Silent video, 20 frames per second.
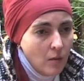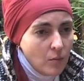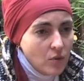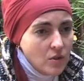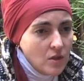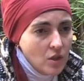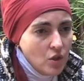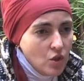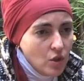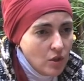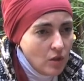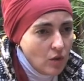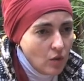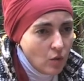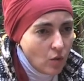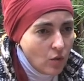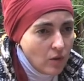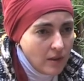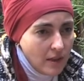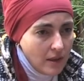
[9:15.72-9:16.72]
position in
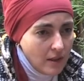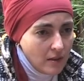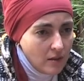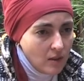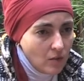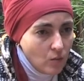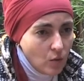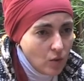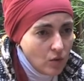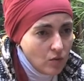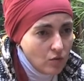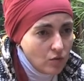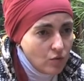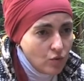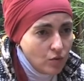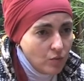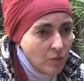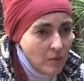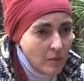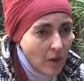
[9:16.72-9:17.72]
all that, and what
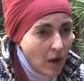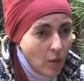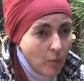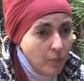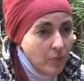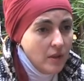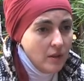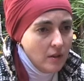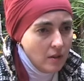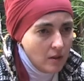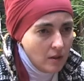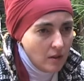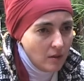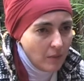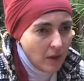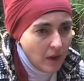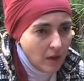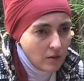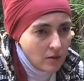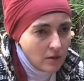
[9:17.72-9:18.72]
should be my opinion
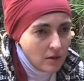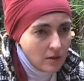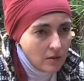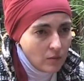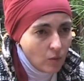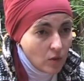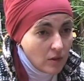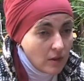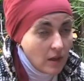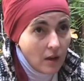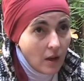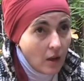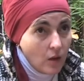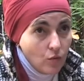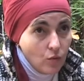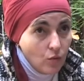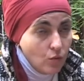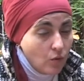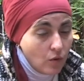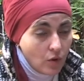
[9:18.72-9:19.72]
about it, what can I
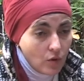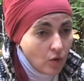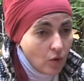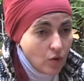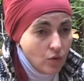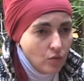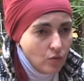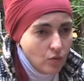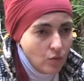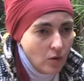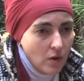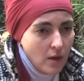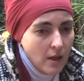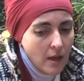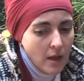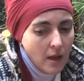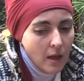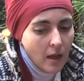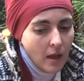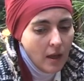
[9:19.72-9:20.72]
do or not do.
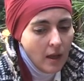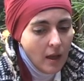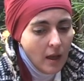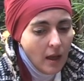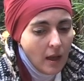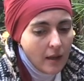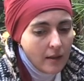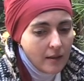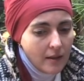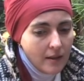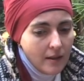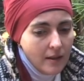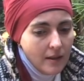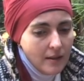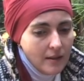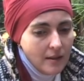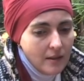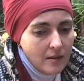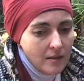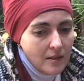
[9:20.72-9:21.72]
And I
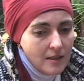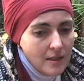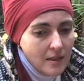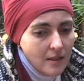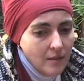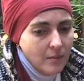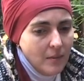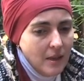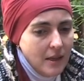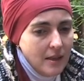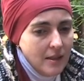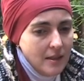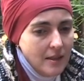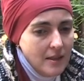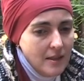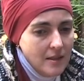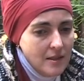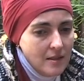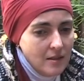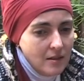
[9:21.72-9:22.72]
think that cinema
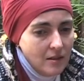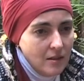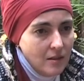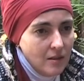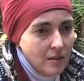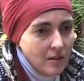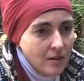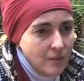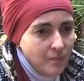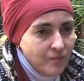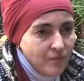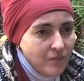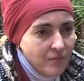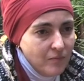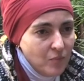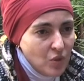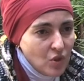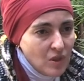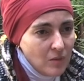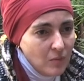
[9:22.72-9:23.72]
is a
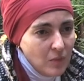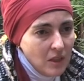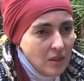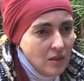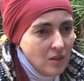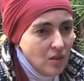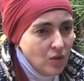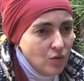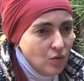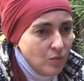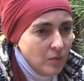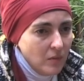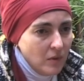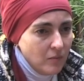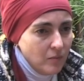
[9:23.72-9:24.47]
um, possibility to,